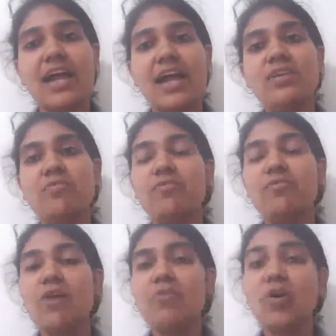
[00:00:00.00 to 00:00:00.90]
and
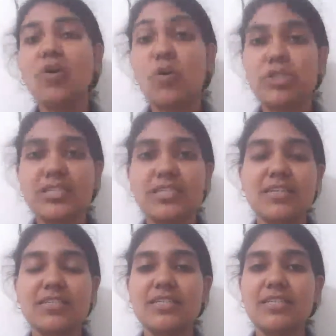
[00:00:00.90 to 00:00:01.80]
from
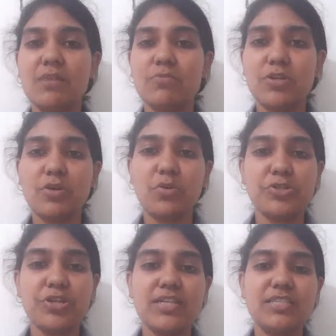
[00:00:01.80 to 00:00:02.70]
koshas such as Amara
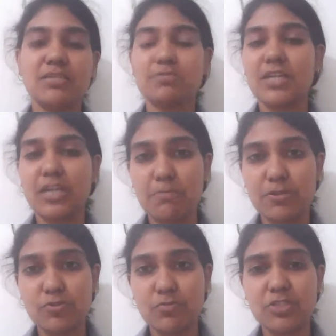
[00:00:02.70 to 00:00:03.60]
Kosha and
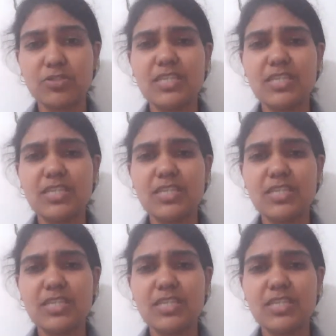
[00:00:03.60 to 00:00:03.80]
Shabdakalpadruma.